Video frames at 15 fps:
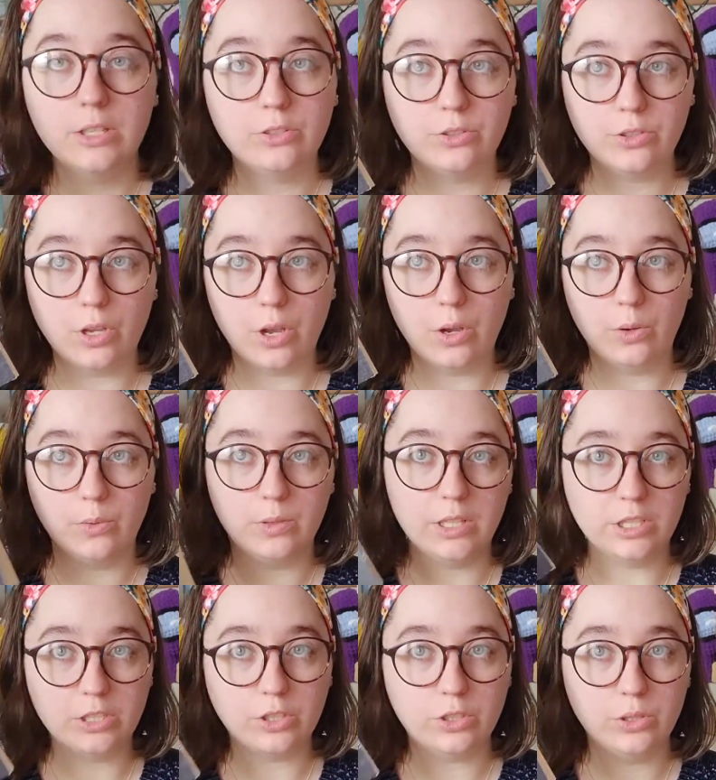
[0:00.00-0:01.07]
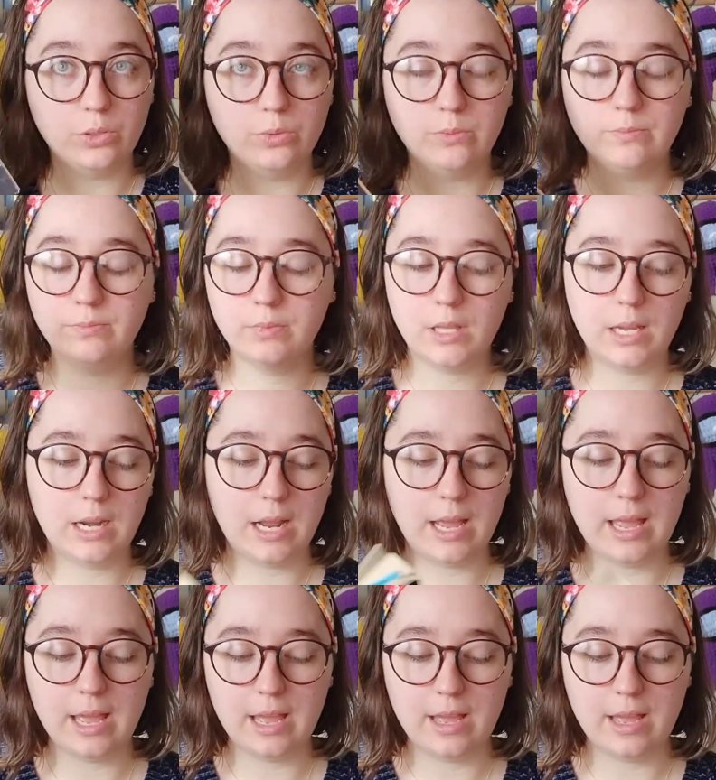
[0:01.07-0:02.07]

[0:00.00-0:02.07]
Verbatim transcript: So these are two that I